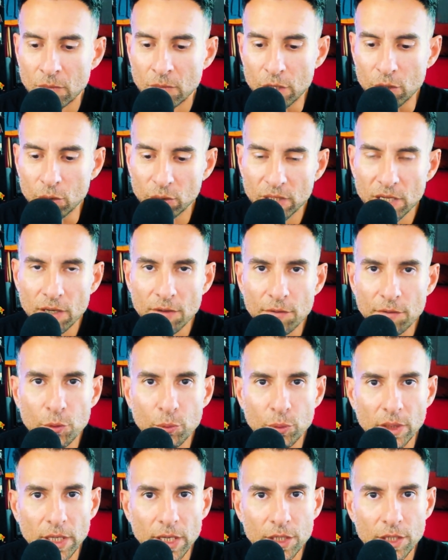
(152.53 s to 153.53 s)
You leave the
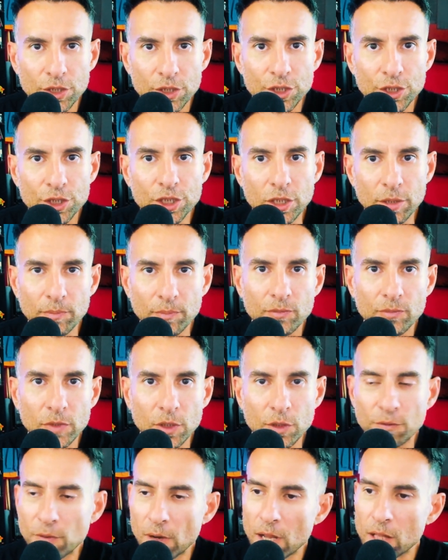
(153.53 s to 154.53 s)
relationship.
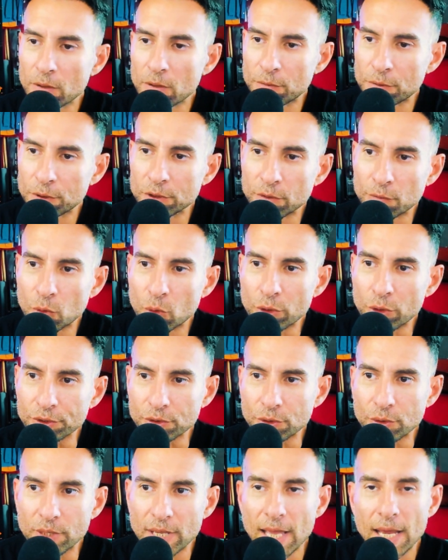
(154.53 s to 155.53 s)
You file for divorce.
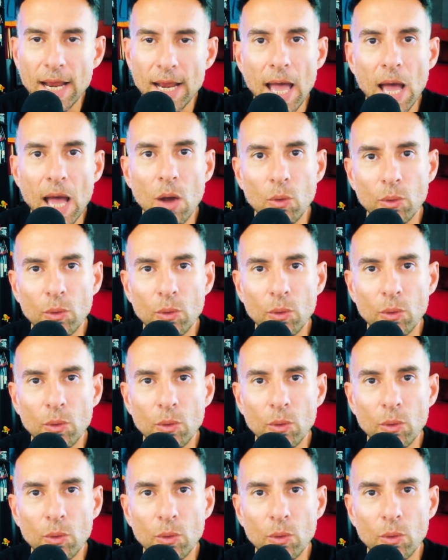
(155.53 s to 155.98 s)
You get out.